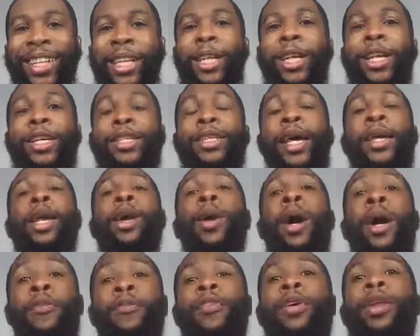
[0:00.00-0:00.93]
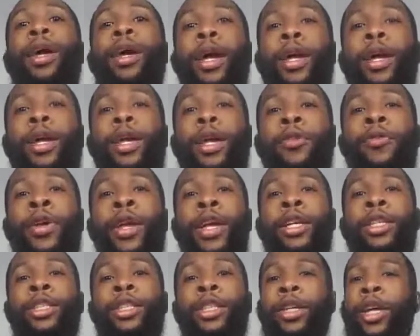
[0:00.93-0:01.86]
He's like, yo, I feel like I can get
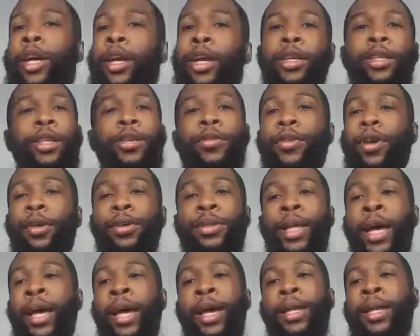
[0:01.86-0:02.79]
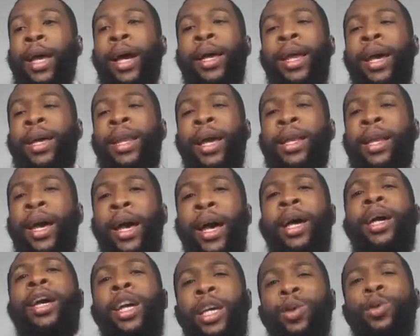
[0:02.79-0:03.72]
re-injured. Steve Kerr was like, nah,
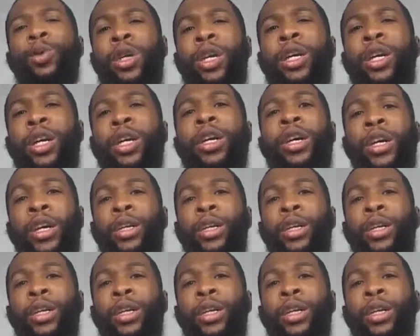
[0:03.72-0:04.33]
you good.